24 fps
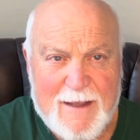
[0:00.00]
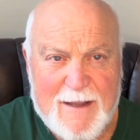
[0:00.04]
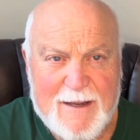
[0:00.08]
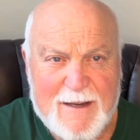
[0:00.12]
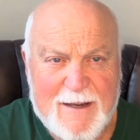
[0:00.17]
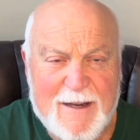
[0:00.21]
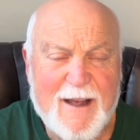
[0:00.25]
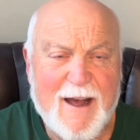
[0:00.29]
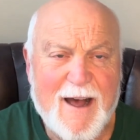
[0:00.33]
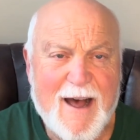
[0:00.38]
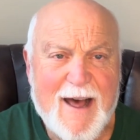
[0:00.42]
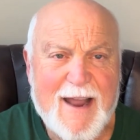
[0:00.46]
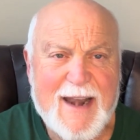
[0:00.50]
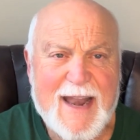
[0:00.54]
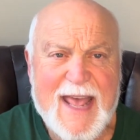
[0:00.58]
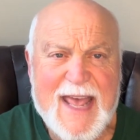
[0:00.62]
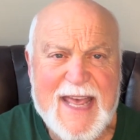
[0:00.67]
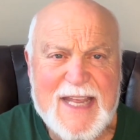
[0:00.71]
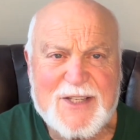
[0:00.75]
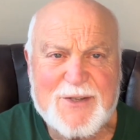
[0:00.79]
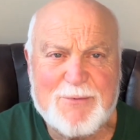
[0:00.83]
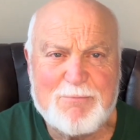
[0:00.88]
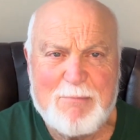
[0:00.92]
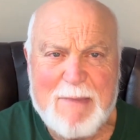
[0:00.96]
God
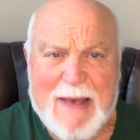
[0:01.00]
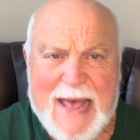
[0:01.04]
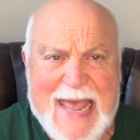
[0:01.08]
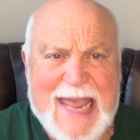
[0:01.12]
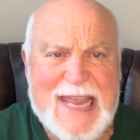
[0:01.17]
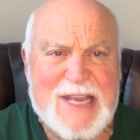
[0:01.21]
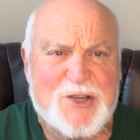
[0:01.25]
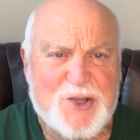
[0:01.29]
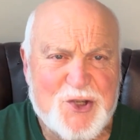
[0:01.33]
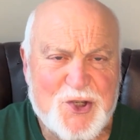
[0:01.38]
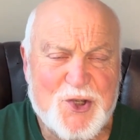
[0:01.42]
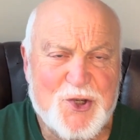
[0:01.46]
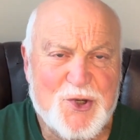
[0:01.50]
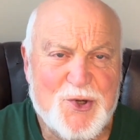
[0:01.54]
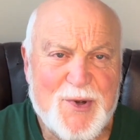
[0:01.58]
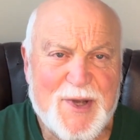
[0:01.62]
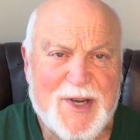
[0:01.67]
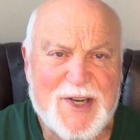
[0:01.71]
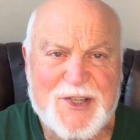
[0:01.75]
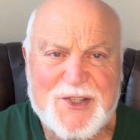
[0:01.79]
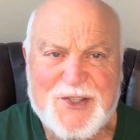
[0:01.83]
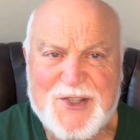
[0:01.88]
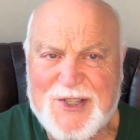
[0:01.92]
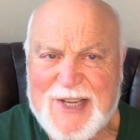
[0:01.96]
has made you
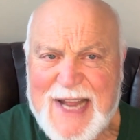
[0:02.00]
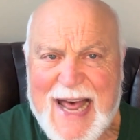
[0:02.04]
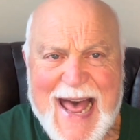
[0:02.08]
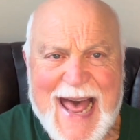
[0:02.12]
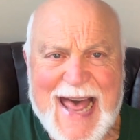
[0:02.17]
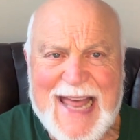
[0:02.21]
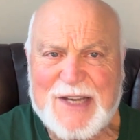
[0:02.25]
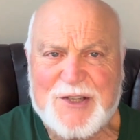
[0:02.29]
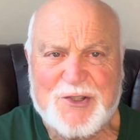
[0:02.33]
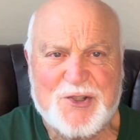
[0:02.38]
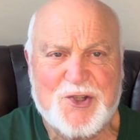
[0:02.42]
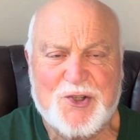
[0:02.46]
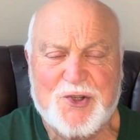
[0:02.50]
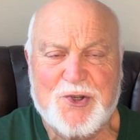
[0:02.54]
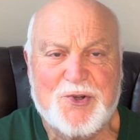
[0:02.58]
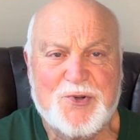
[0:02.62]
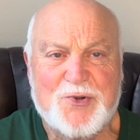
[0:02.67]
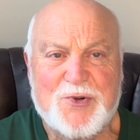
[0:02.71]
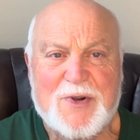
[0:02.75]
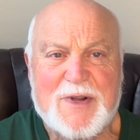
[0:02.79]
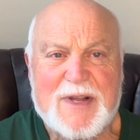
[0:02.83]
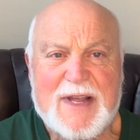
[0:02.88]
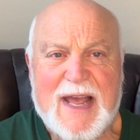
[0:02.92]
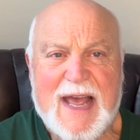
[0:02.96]
and assigned
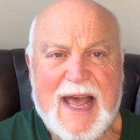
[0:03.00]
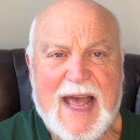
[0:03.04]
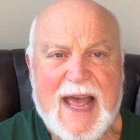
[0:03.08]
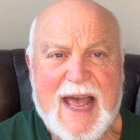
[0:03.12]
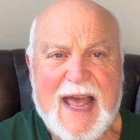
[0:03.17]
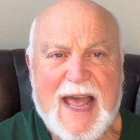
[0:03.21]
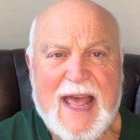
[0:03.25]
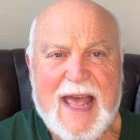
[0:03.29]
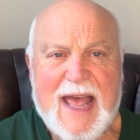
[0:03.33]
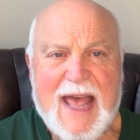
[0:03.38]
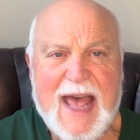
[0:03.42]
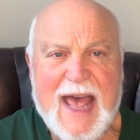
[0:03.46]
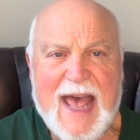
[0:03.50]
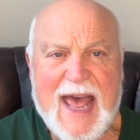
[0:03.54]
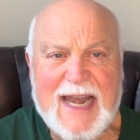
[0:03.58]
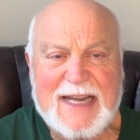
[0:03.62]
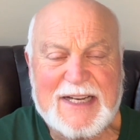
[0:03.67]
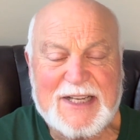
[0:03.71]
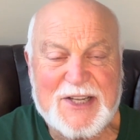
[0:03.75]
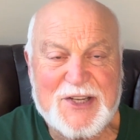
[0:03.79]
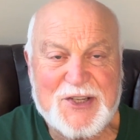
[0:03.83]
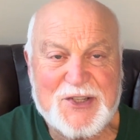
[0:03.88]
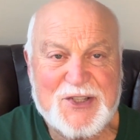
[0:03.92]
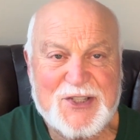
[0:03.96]
you
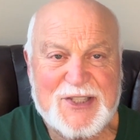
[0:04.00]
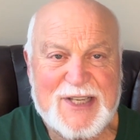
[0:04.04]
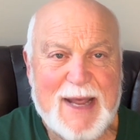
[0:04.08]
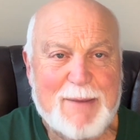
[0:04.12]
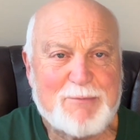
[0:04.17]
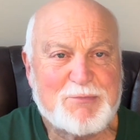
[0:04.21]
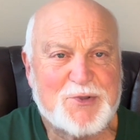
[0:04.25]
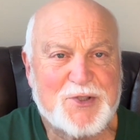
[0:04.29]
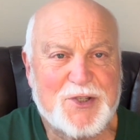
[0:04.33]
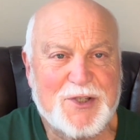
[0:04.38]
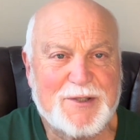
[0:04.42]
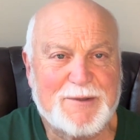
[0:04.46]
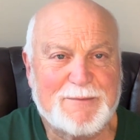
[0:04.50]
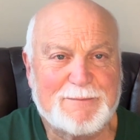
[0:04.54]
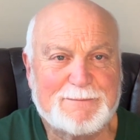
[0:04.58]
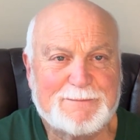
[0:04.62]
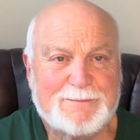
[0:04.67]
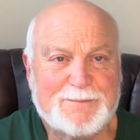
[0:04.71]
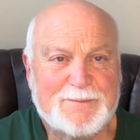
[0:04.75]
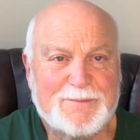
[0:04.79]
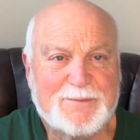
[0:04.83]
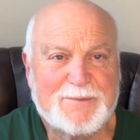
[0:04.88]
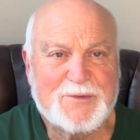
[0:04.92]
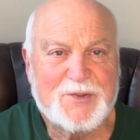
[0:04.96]
at conception
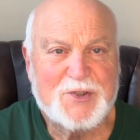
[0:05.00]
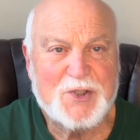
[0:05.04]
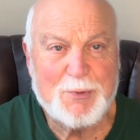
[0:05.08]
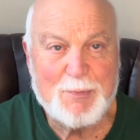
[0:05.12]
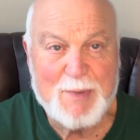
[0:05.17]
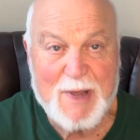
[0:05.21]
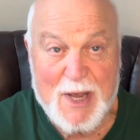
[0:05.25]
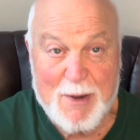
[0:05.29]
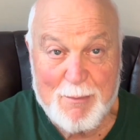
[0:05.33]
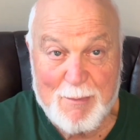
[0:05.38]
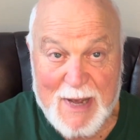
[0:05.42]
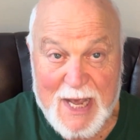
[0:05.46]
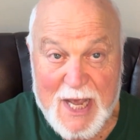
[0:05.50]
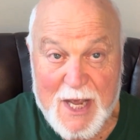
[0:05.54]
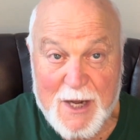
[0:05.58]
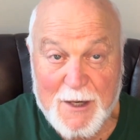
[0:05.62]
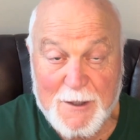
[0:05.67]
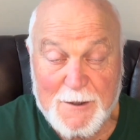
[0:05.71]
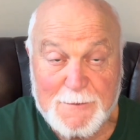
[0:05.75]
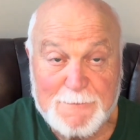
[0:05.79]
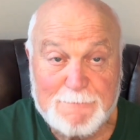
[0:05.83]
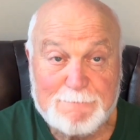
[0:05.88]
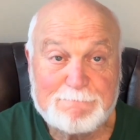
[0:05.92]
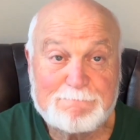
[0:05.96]
to be a
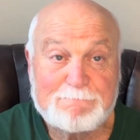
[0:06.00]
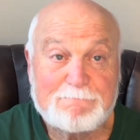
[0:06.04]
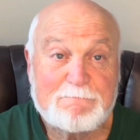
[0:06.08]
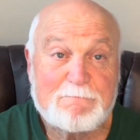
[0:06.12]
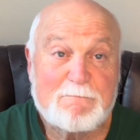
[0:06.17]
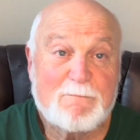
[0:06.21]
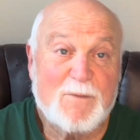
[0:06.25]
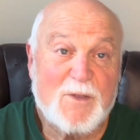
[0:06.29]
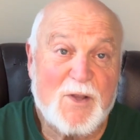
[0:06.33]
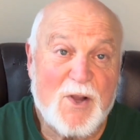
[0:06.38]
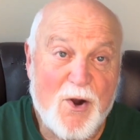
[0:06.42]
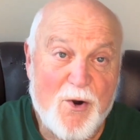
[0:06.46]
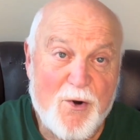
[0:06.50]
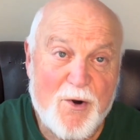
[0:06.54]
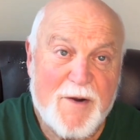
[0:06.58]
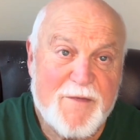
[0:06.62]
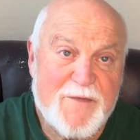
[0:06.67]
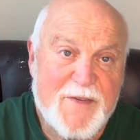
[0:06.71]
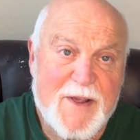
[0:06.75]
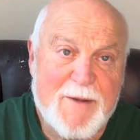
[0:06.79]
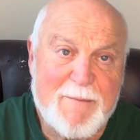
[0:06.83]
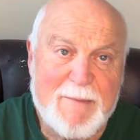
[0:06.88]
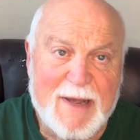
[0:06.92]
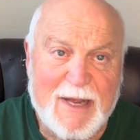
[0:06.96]
male or a
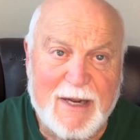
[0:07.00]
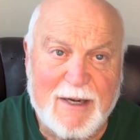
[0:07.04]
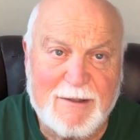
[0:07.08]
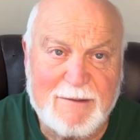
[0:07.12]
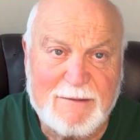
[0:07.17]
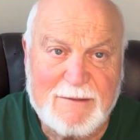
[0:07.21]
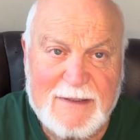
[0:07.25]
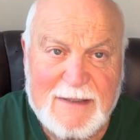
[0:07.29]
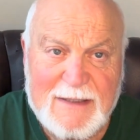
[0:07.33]
female.